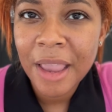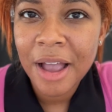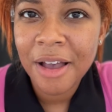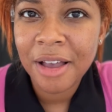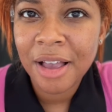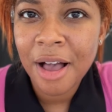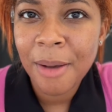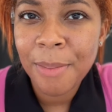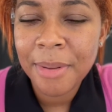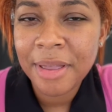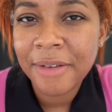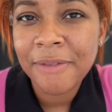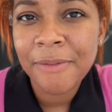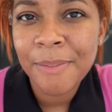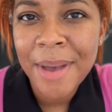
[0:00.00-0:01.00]
a couple
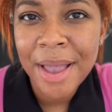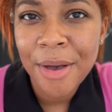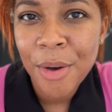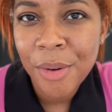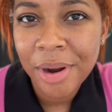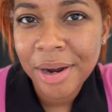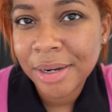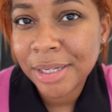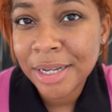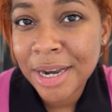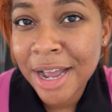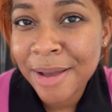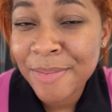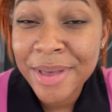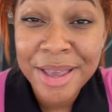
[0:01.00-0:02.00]
of my coworkers and
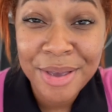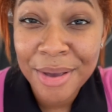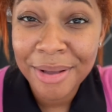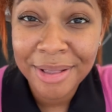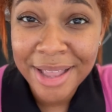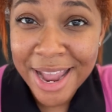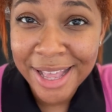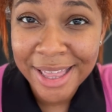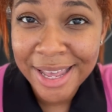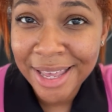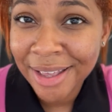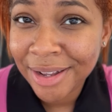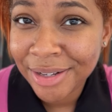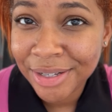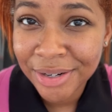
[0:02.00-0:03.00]
I play
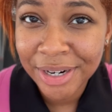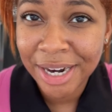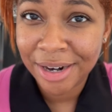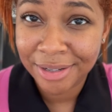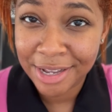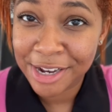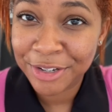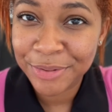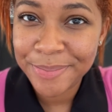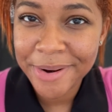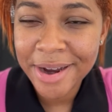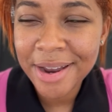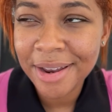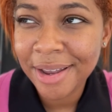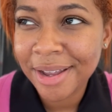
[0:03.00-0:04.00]
ukulele during our lunch
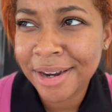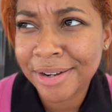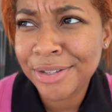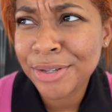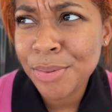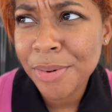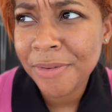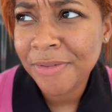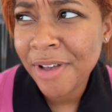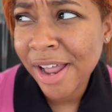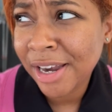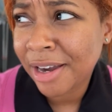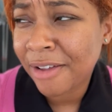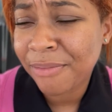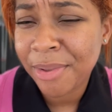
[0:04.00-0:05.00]
break and it's super
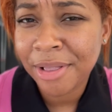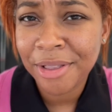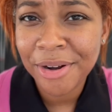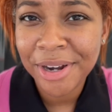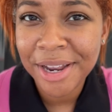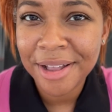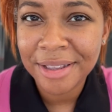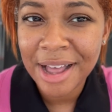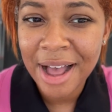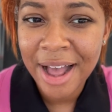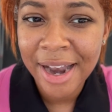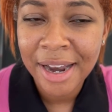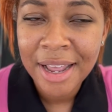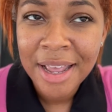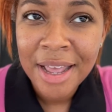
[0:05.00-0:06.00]
fun and I've been learning a
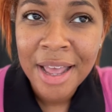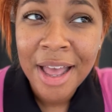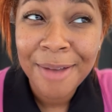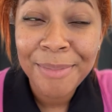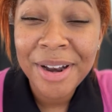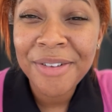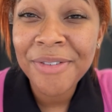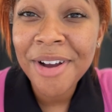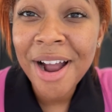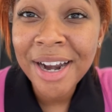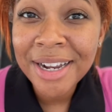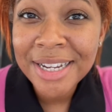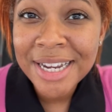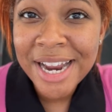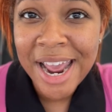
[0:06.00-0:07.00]
lot, but I forgot
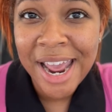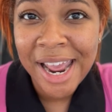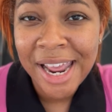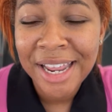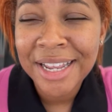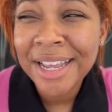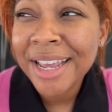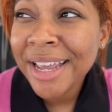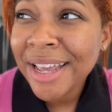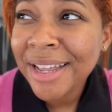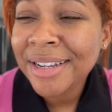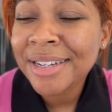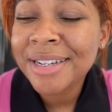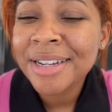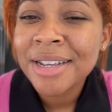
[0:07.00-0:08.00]
it today
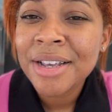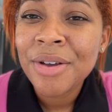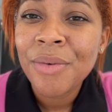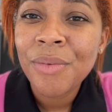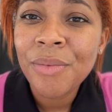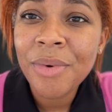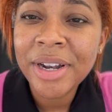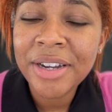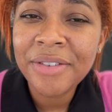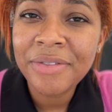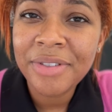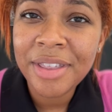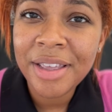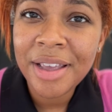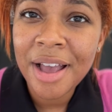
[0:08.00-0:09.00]
and one
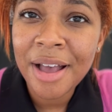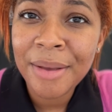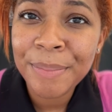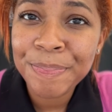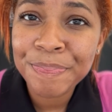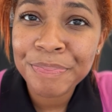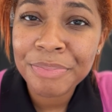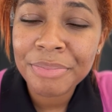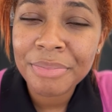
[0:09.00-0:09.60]
of the um,